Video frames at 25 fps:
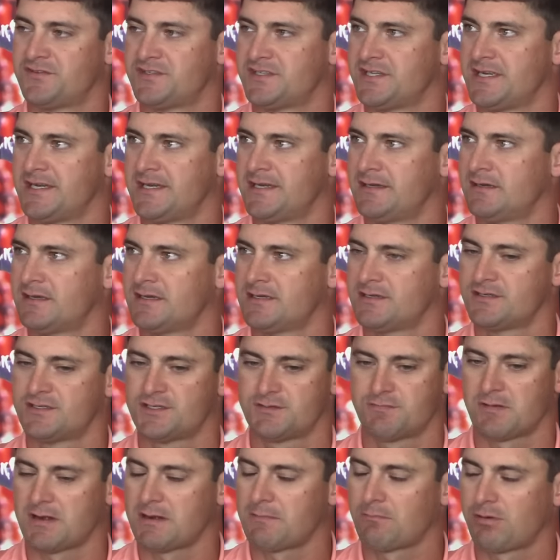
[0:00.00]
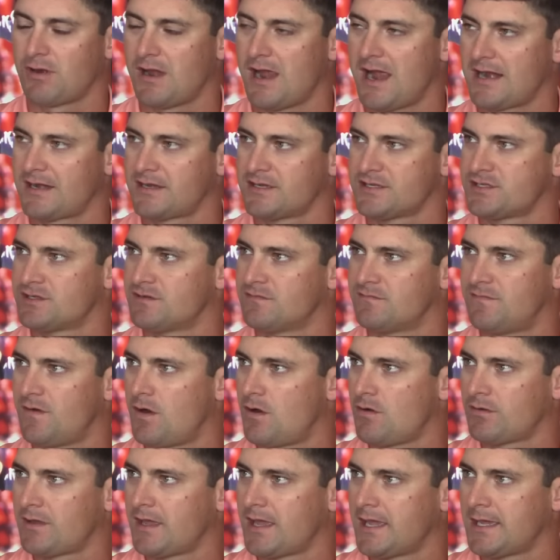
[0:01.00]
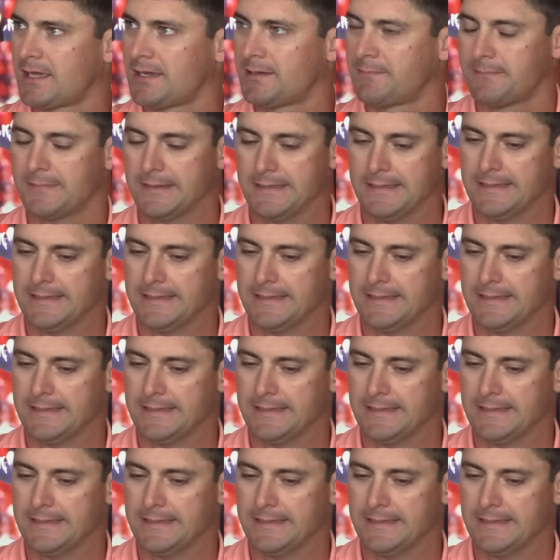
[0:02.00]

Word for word: seen in spring practice and fall camp.